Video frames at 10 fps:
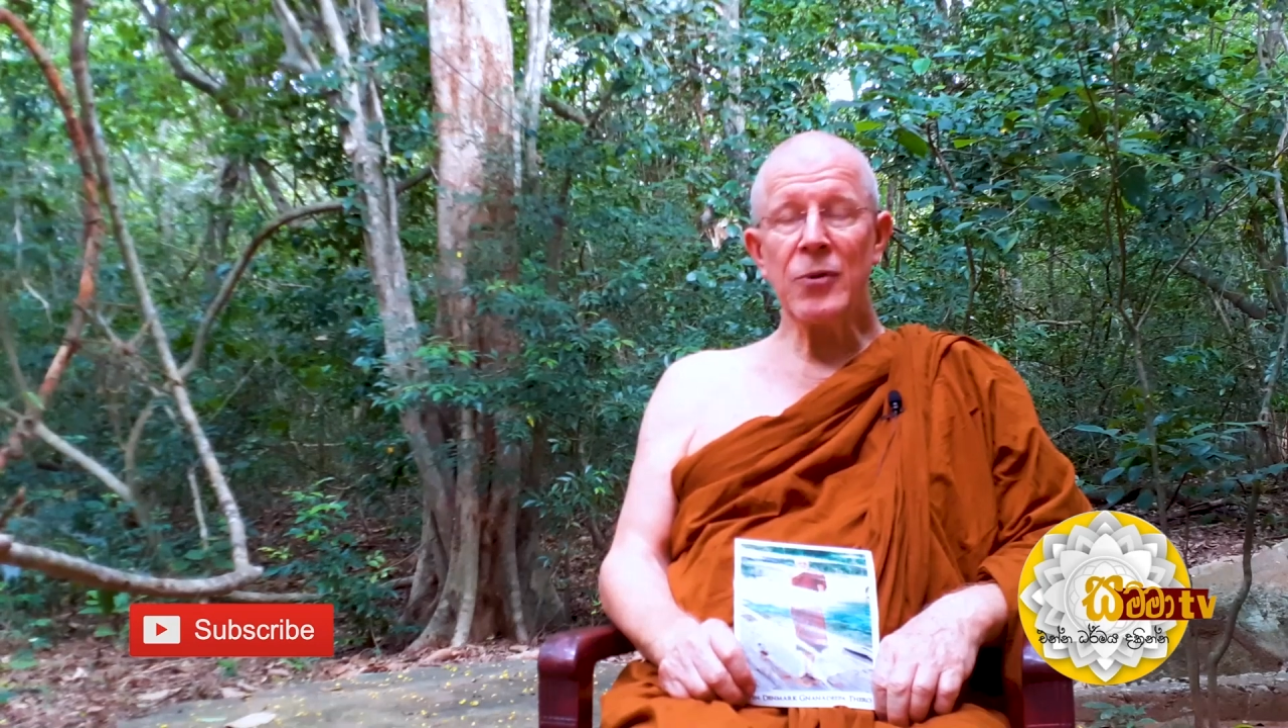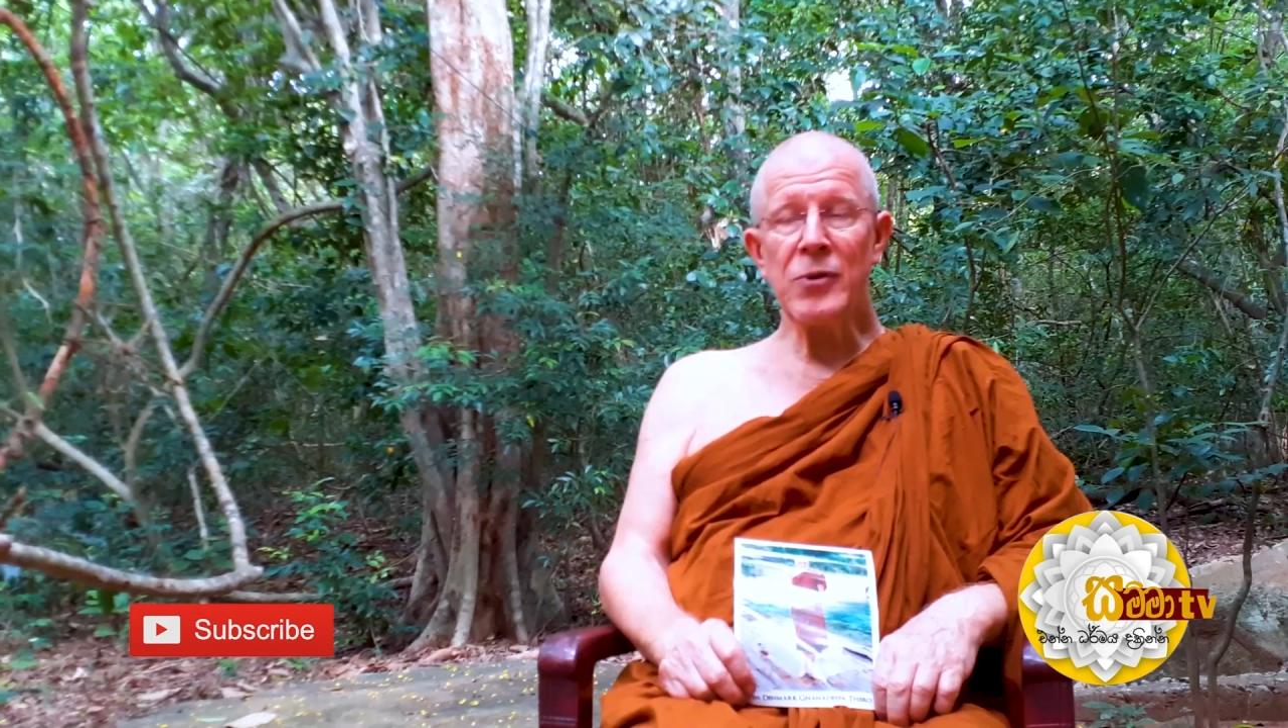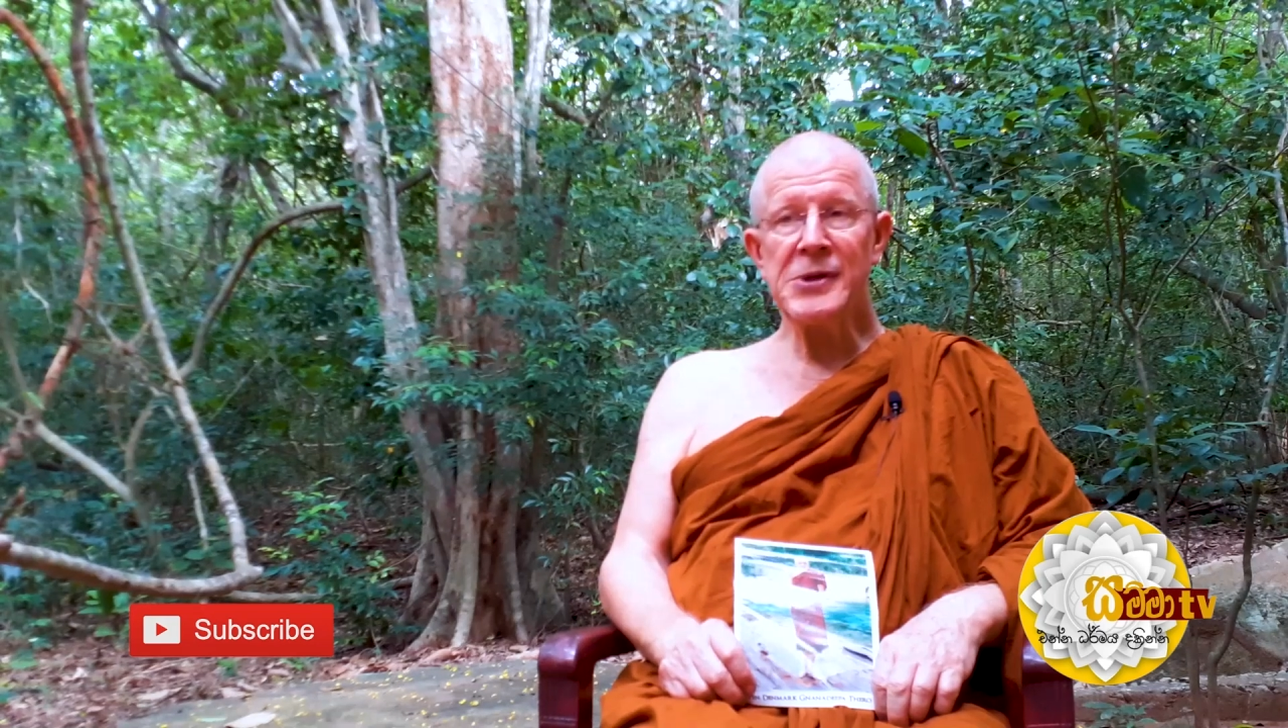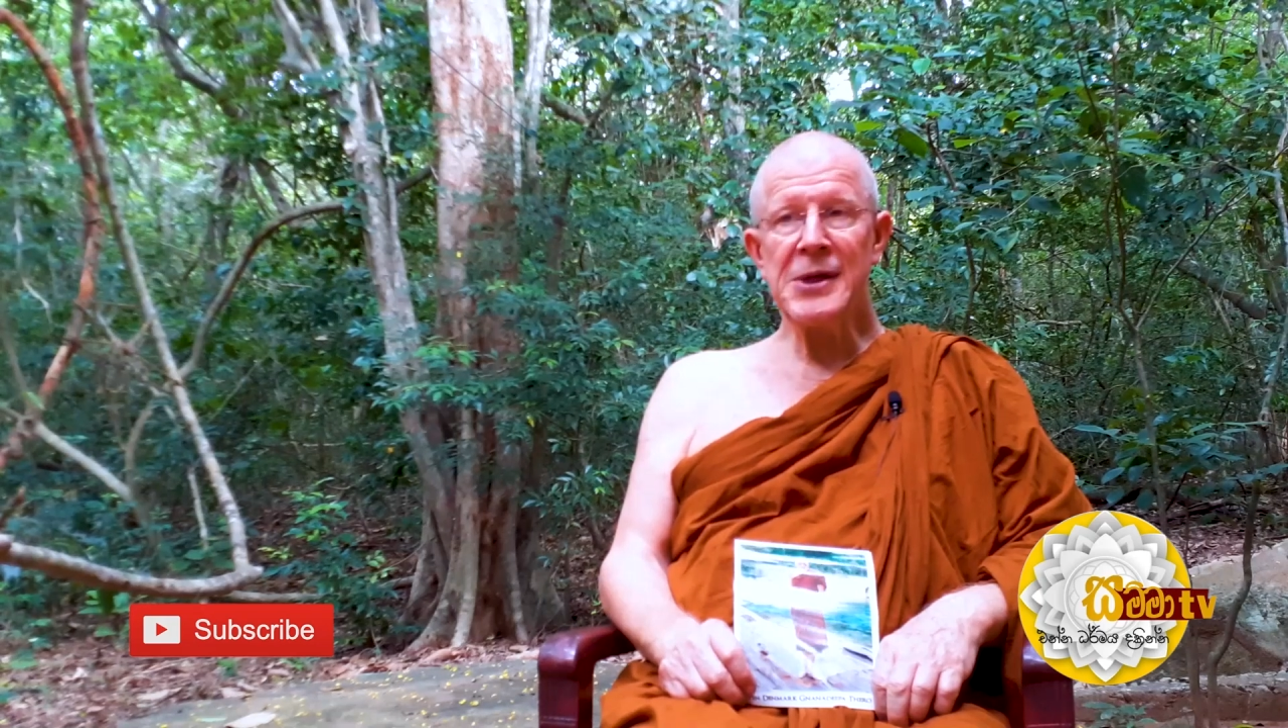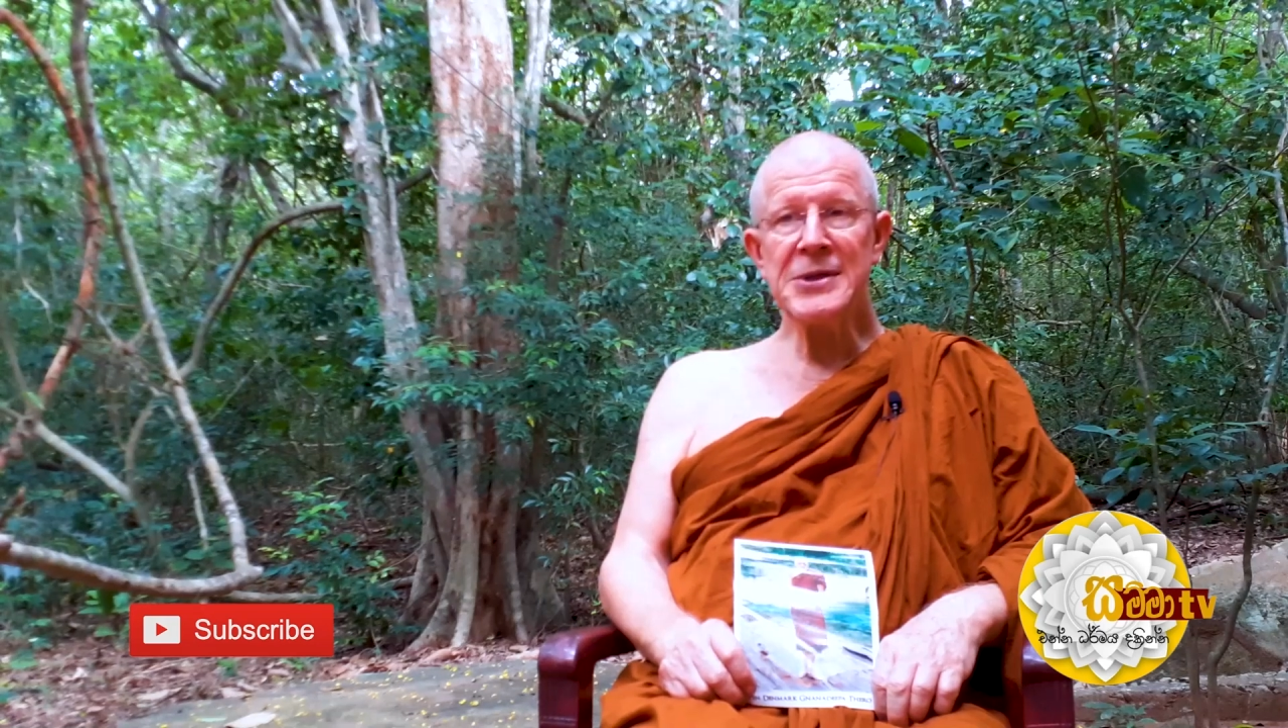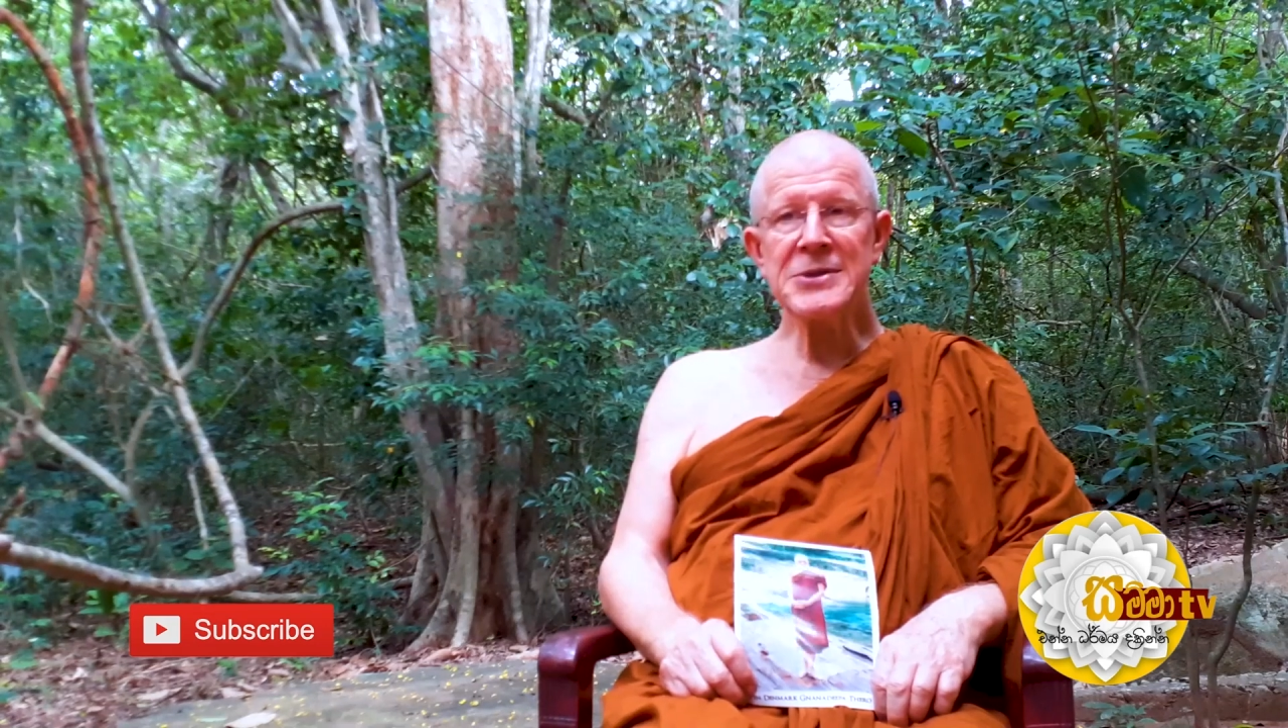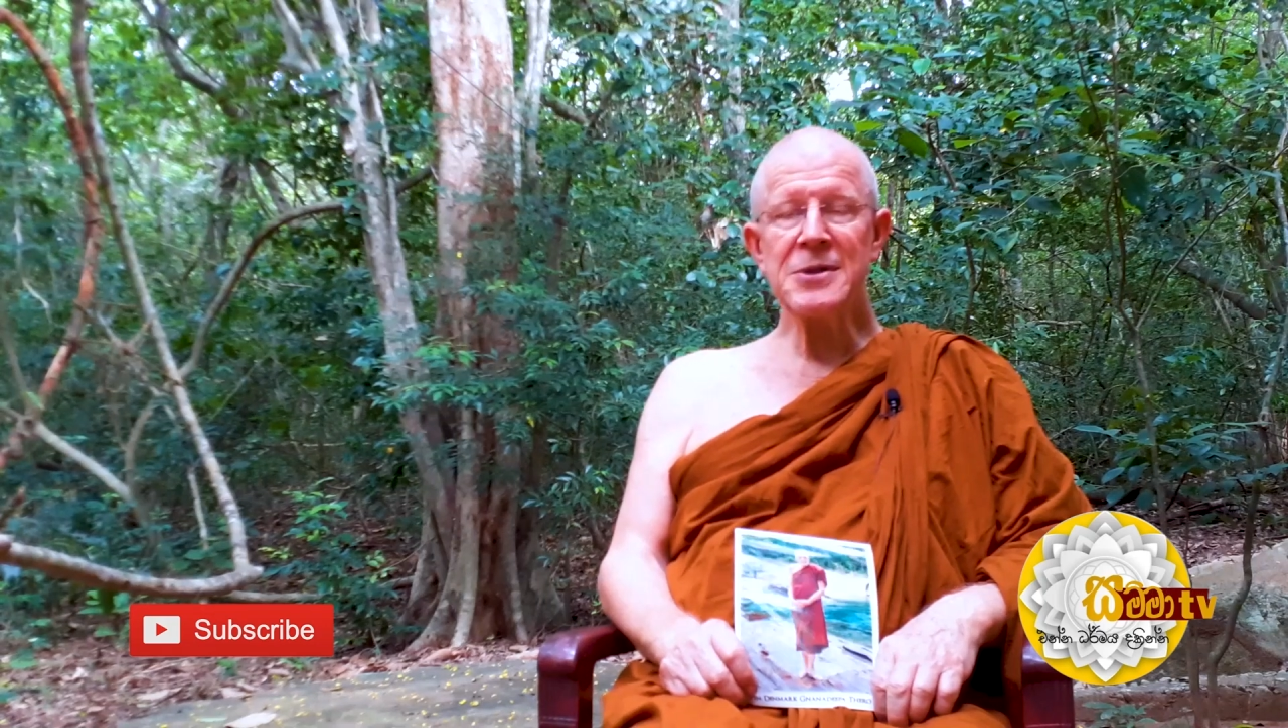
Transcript: kutis,